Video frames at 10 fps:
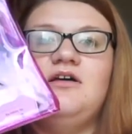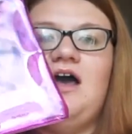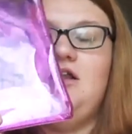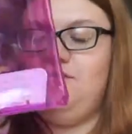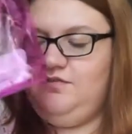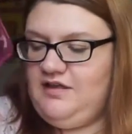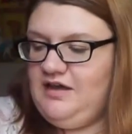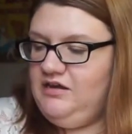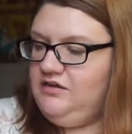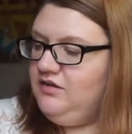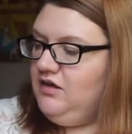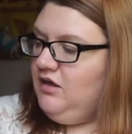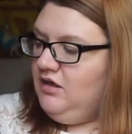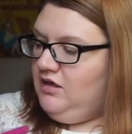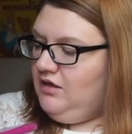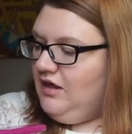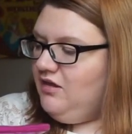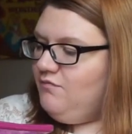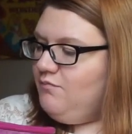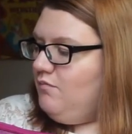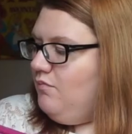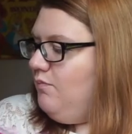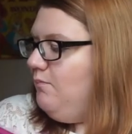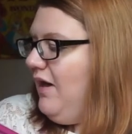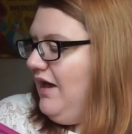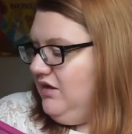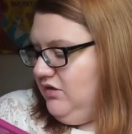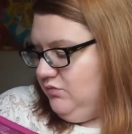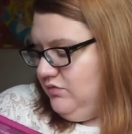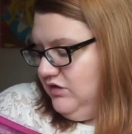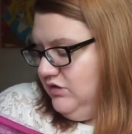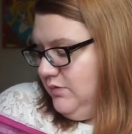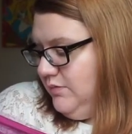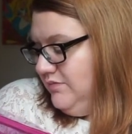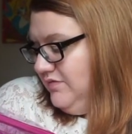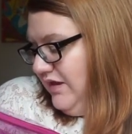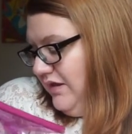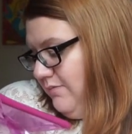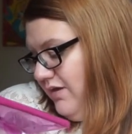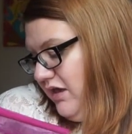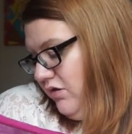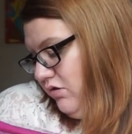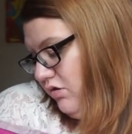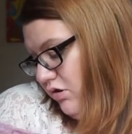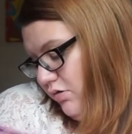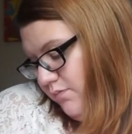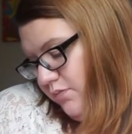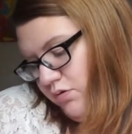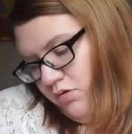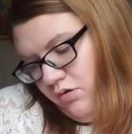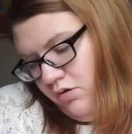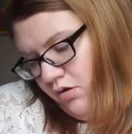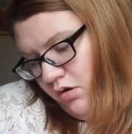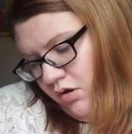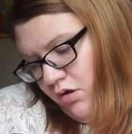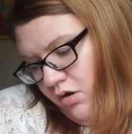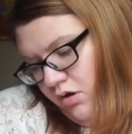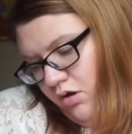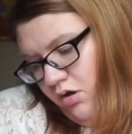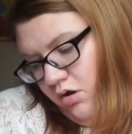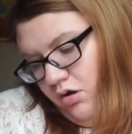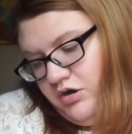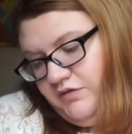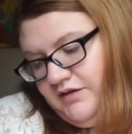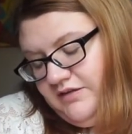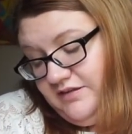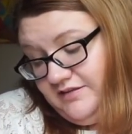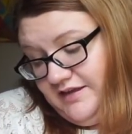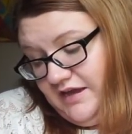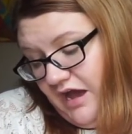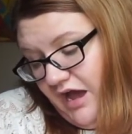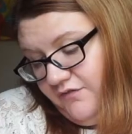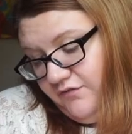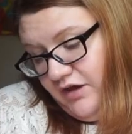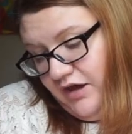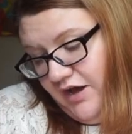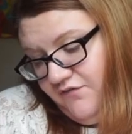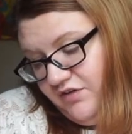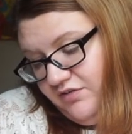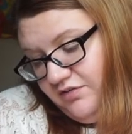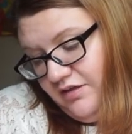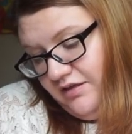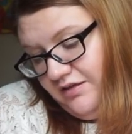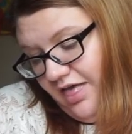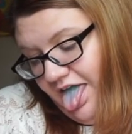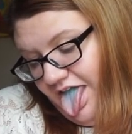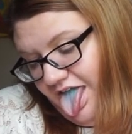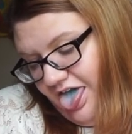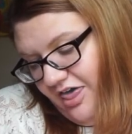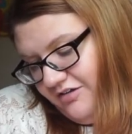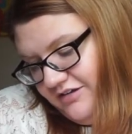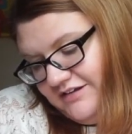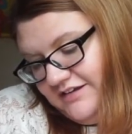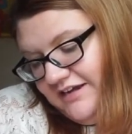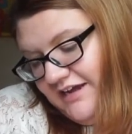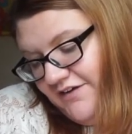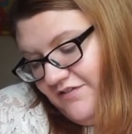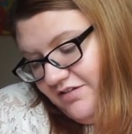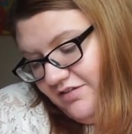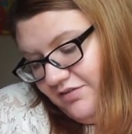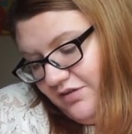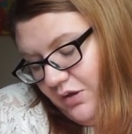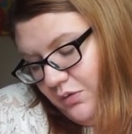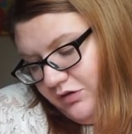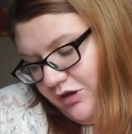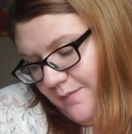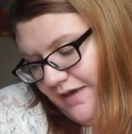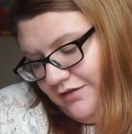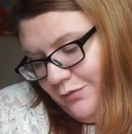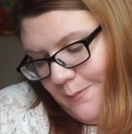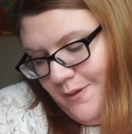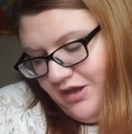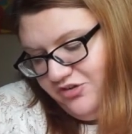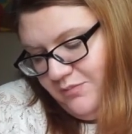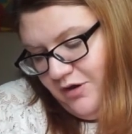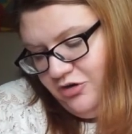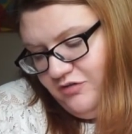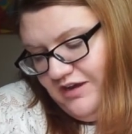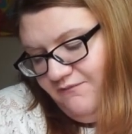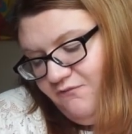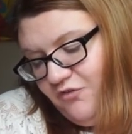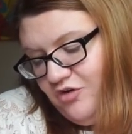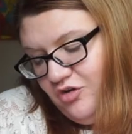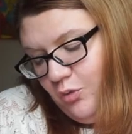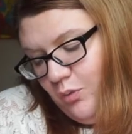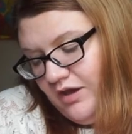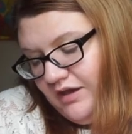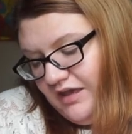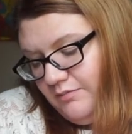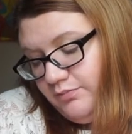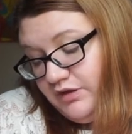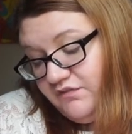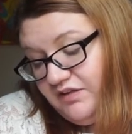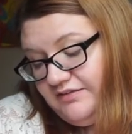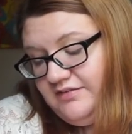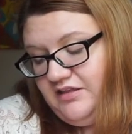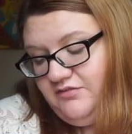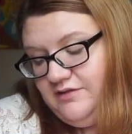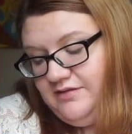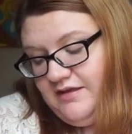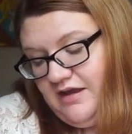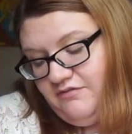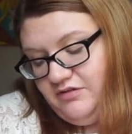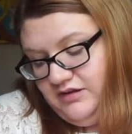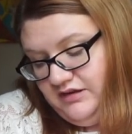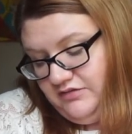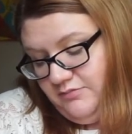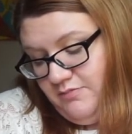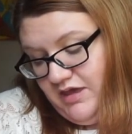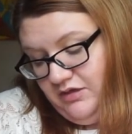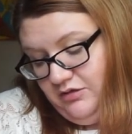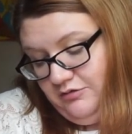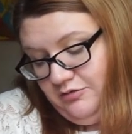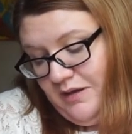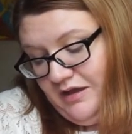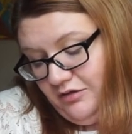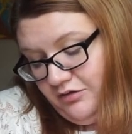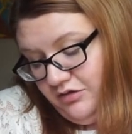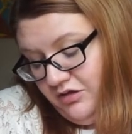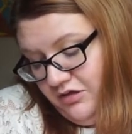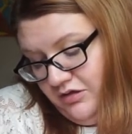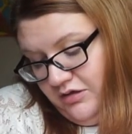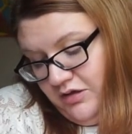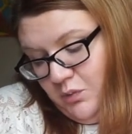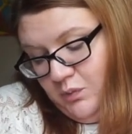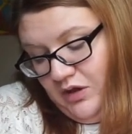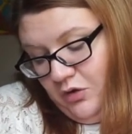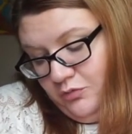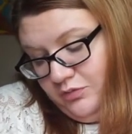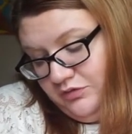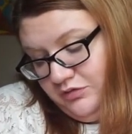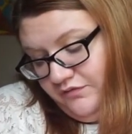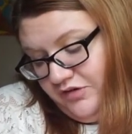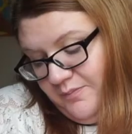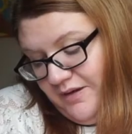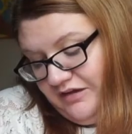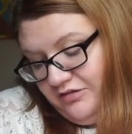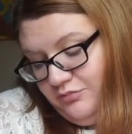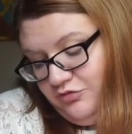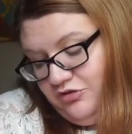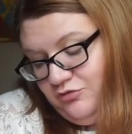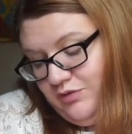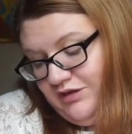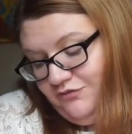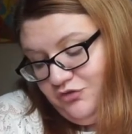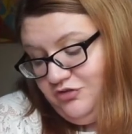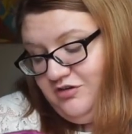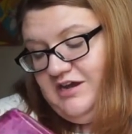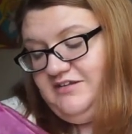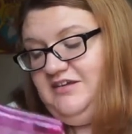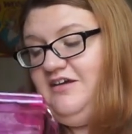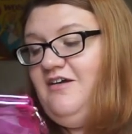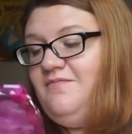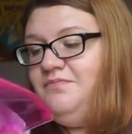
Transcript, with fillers: kind of side kind of bag where you could probably stick your makeup are your it says here have have a uh, uh, here at So Lomax we are passionate about creating fun, quirky and beautiful accessories guaranteed to make you smile. We hope you love your bag as much as we loved creating it.